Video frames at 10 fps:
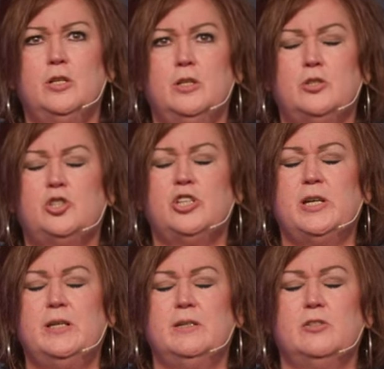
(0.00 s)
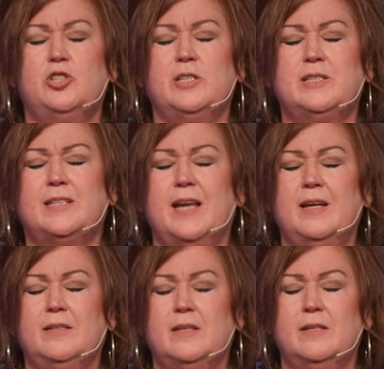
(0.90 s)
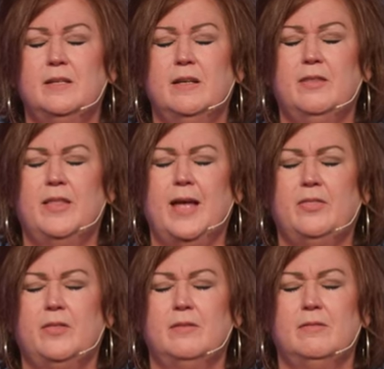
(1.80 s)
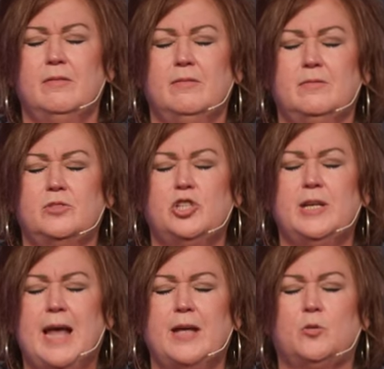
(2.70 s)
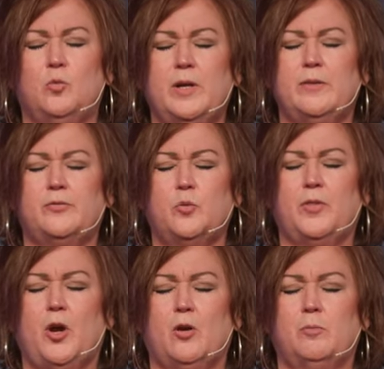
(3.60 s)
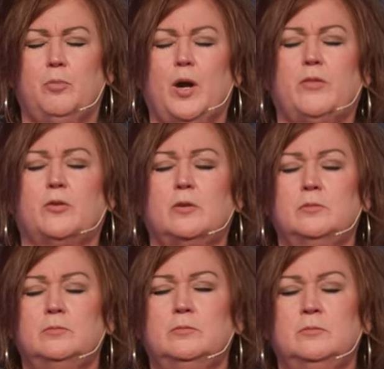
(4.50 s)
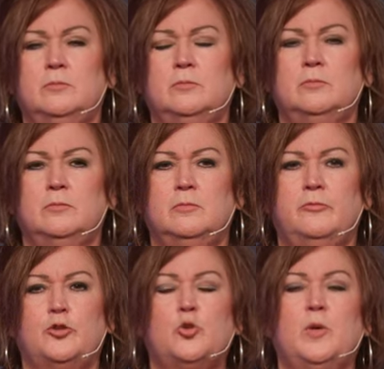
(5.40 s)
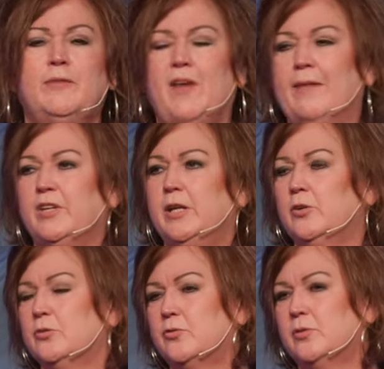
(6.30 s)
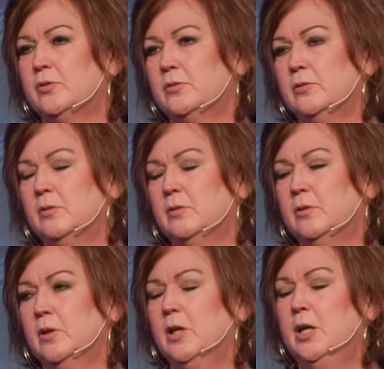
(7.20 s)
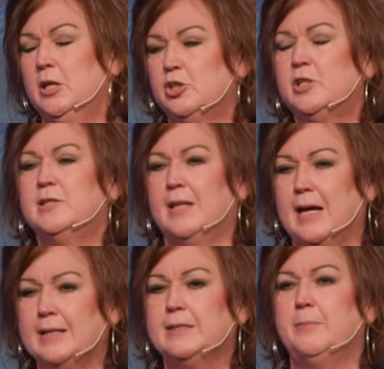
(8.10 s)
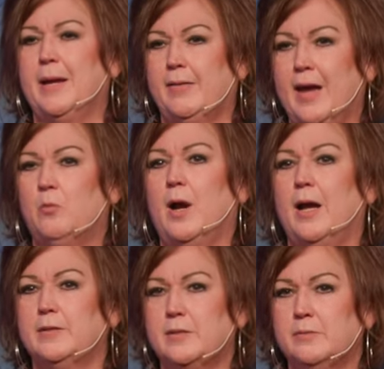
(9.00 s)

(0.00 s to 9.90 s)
she, she said that she had had a rift with her brother for twenty-five years. She said, I need to make that right.